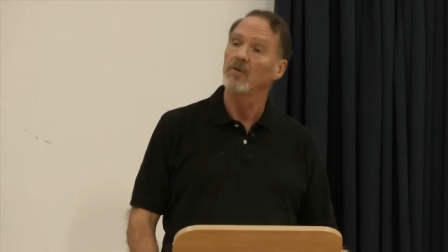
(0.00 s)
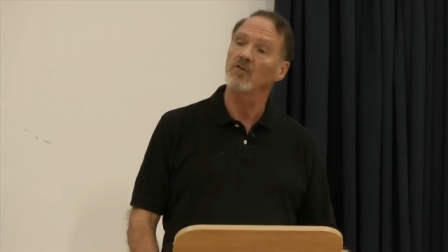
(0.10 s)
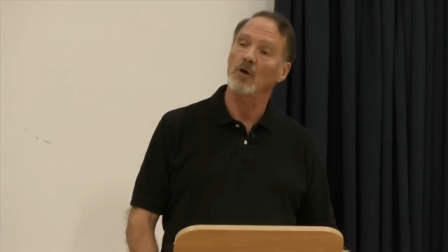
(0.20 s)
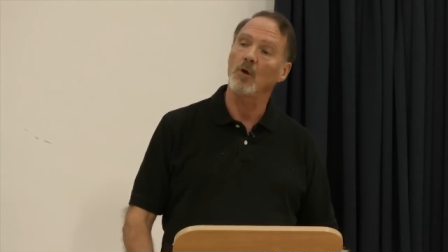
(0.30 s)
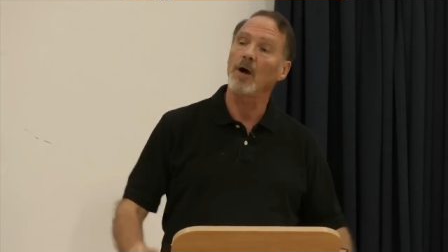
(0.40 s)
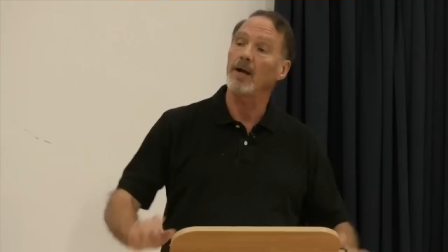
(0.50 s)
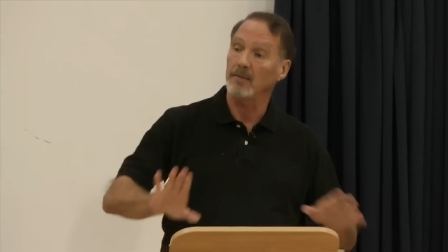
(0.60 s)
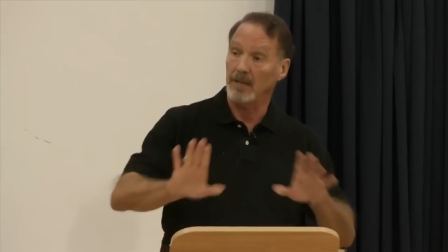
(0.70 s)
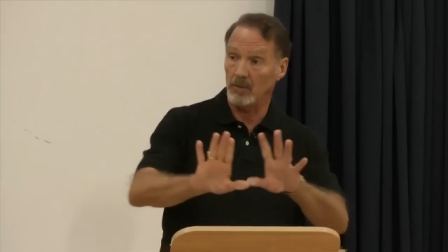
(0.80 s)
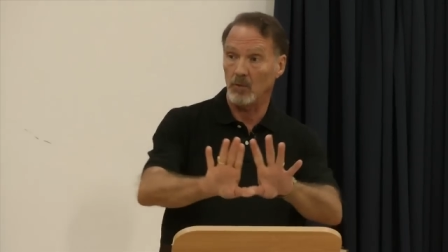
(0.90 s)
So
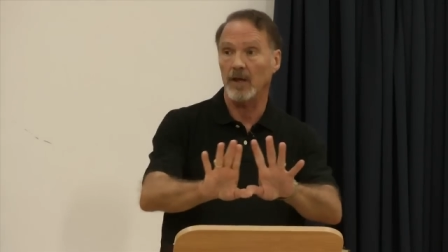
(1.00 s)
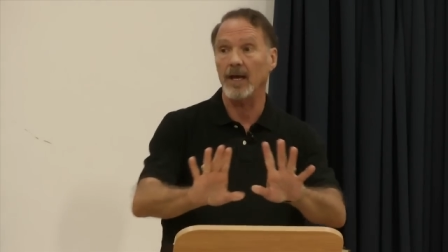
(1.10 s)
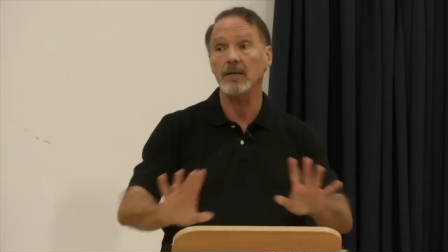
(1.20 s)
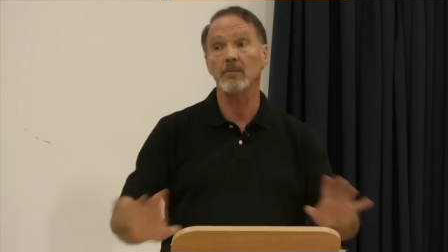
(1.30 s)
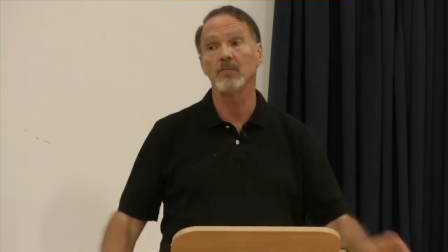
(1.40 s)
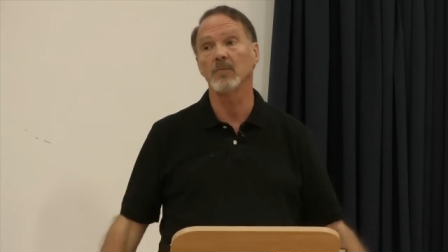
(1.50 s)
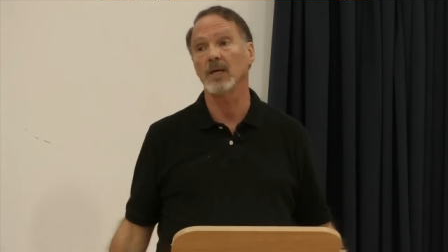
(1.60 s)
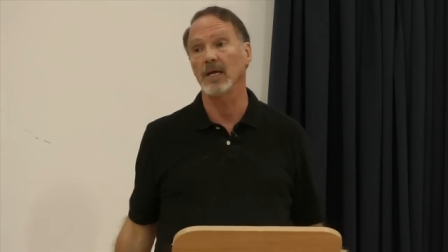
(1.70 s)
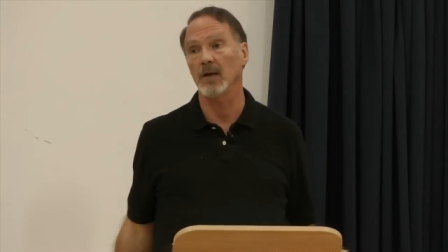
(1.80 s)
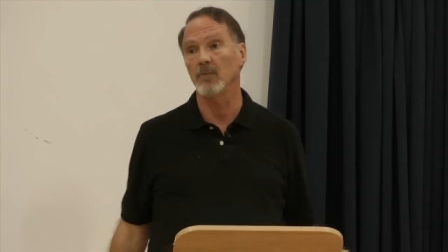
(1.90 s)
I do that,
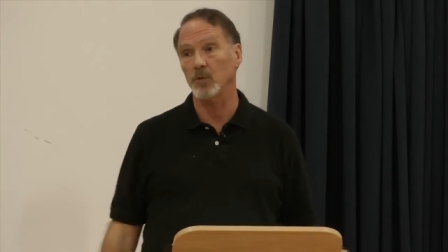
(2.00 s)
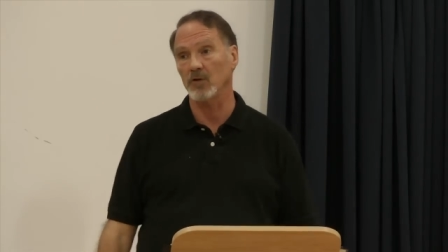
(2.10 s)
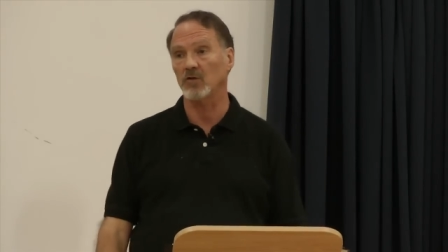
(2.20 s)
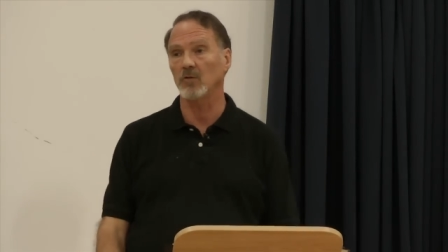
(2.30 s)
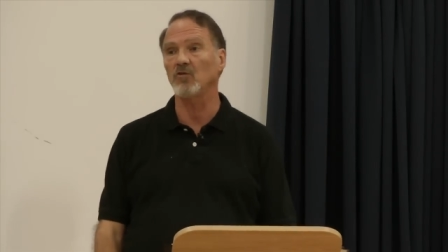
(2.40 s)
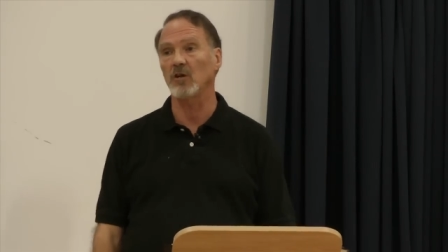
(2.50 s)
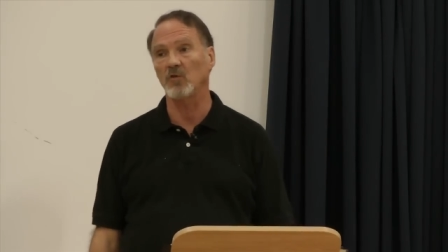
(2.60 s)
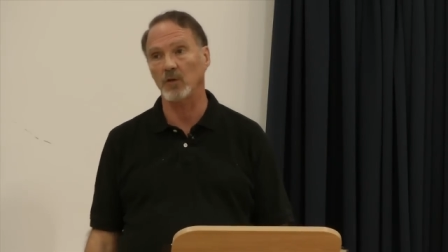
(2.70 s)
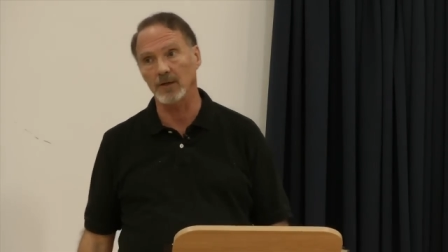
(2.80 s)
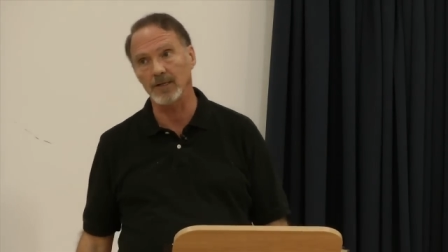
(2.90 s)
and pretty soon she's
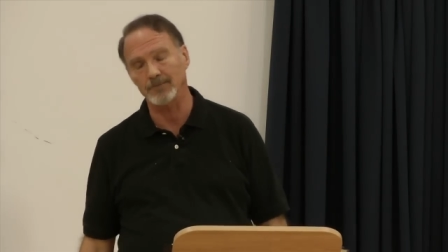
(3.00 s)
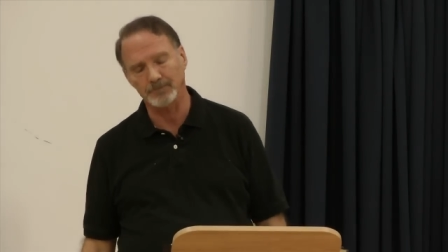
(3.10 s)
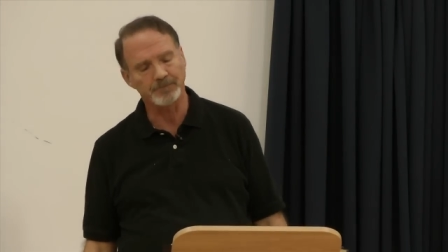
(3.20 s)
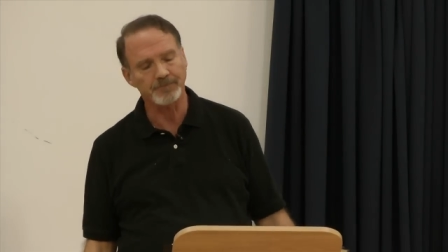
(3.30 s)
feeling